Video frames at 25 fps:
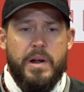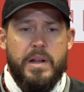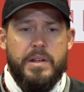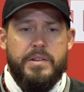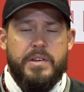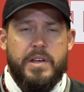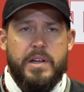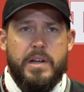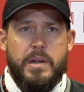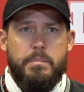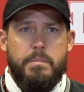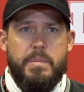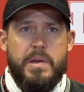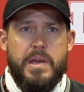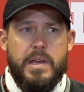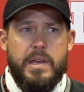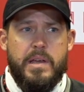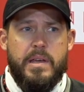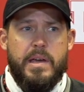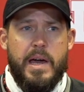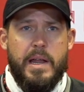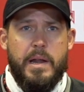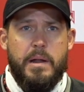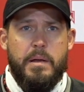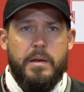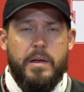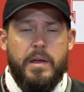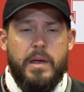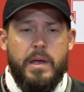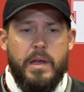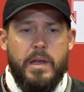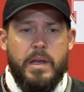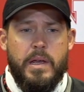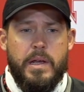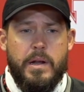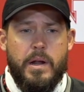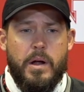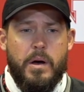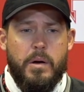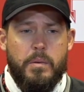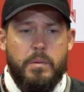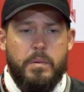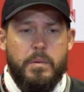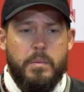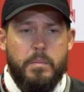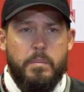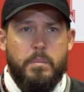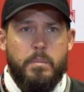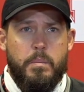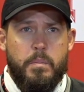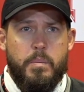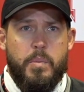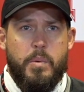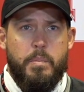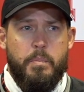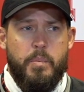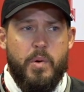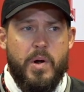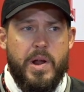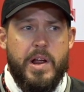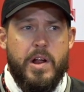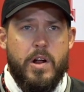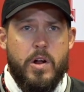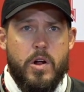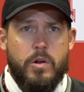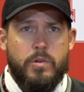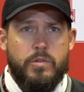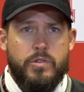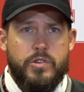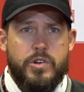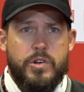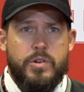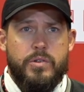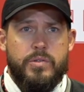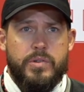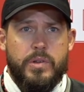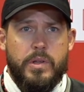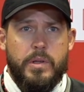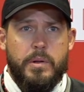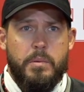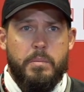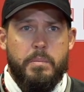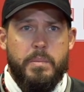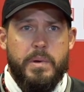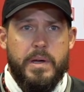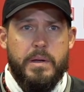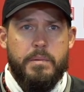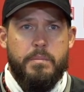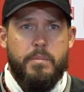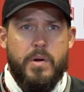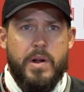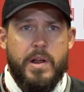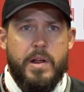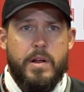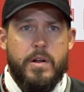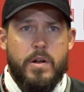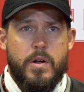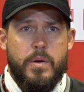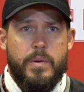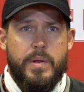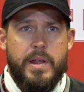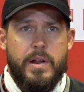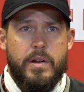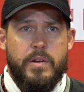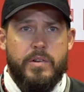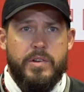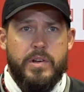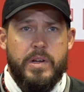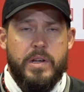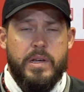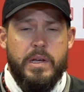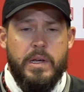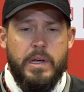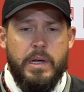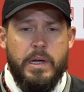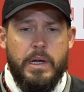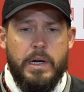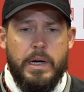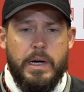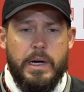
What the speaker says: but it's going to be kind of, you know, bring your own juice a little bit, bring your own energy.